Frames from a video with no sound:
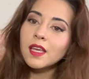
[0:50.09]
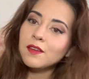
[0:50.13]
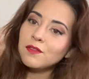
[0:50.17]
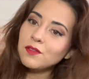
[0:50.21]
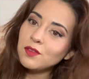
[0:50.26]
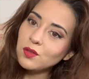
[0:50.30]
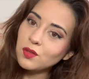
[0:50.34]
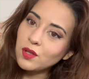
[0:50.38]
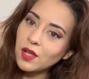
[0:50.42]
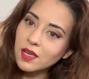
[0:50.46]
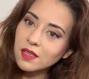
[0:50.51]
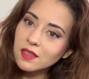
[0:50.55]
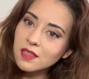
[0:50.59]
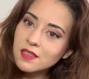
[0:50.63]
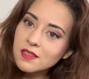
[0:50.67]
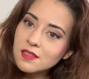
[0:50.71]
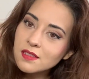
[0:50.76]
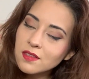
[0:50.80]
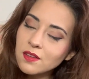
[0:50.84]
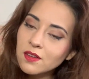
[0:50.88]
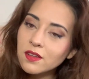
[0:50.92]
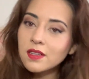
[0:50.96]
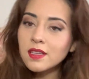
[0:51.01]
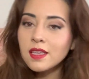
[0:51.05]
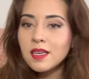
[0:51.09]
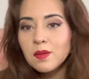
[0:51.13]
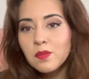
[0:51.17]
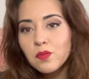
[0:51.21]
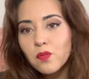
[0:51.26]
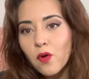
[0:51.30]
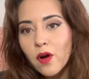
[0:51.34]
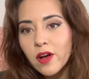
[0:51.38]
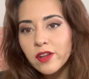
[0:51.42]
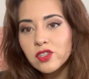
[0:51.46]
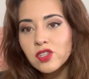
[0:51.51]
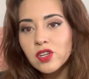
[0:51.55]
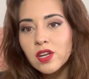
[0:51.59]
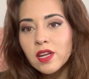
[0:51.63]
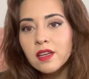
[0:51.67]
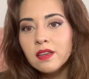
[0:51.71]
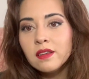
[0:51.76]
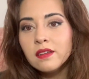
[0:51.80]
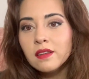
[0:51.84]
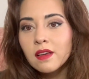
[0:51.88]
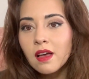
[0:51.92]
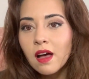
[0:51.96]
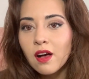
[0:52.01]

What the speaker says: If you like this look, keep watching.